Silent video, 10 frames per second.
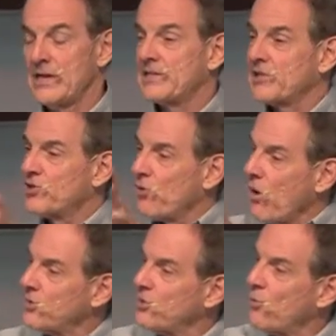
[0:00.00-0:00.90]
He says you're
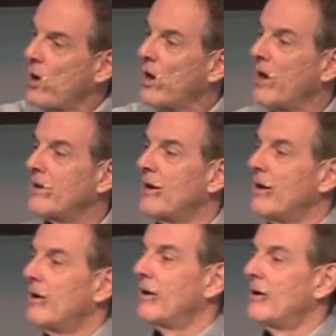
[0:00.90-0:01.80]
on your way
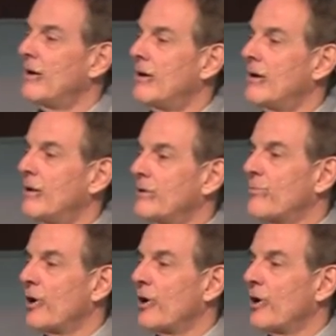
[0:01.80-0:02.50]
to